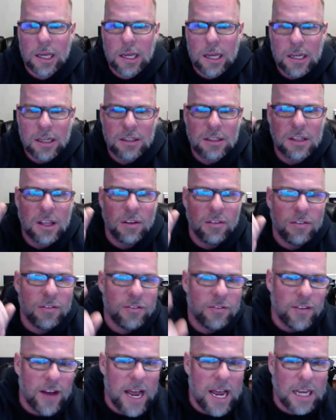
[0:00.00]
is the
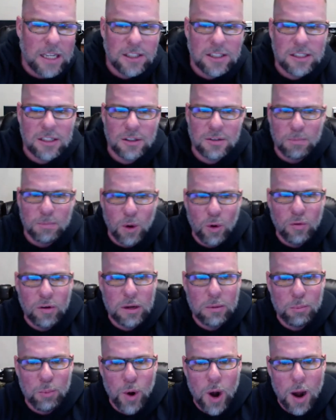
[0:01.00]
fastest
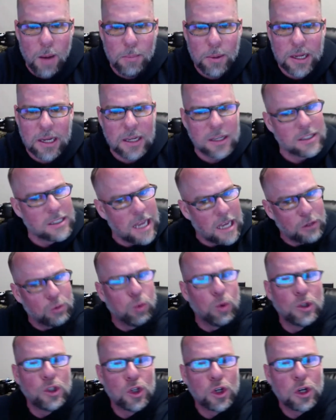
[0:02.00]
moving property, because that's
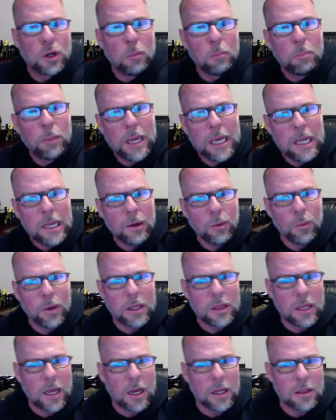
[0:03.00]
what you're competing
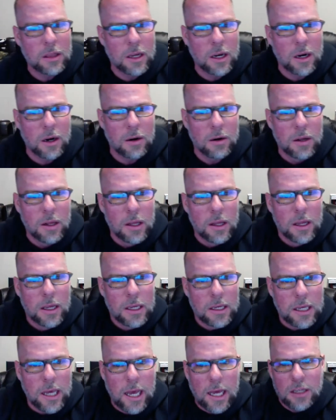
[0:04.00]
with out there.
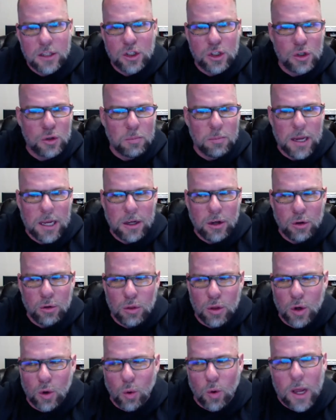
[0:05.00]
Yes, you may do
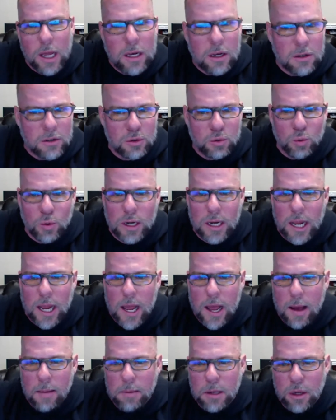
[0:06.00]
the greatest
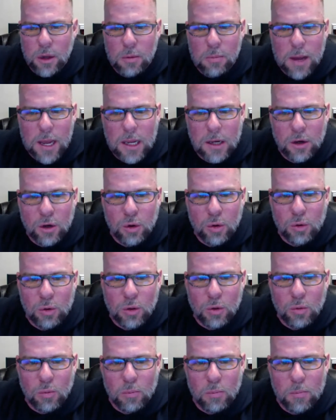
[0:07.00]
rehab and you may do
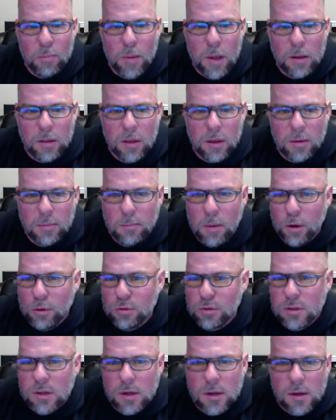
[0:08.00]
the
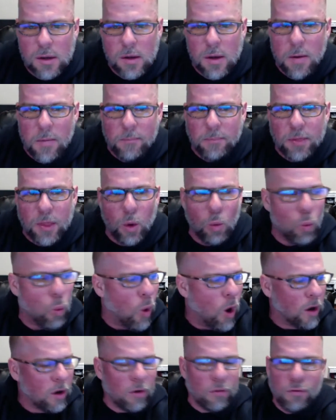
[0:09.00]
most
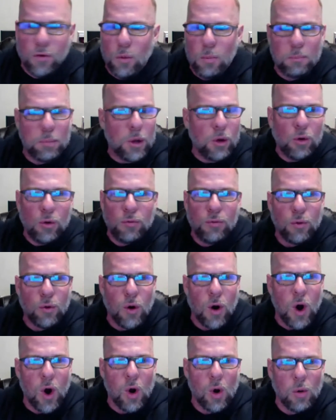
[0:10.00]
wonderful,
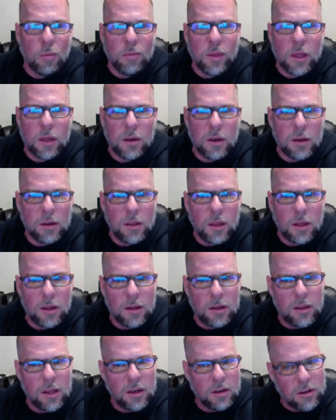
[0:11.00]
beautiful home
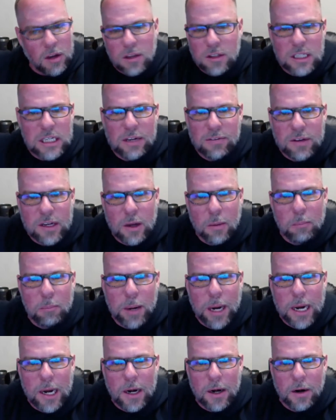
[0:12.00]
that doesn't even
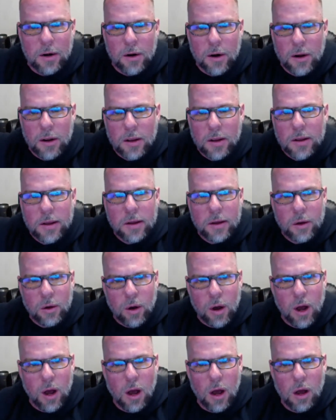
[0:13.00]
compare
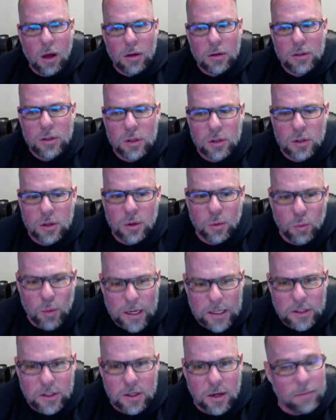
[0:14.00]
to the
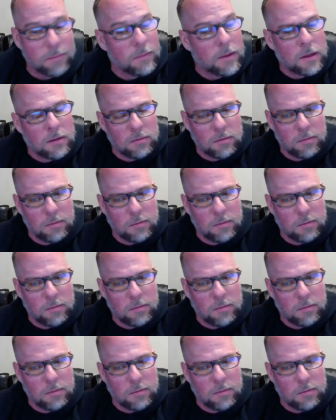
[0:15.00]
rest of them.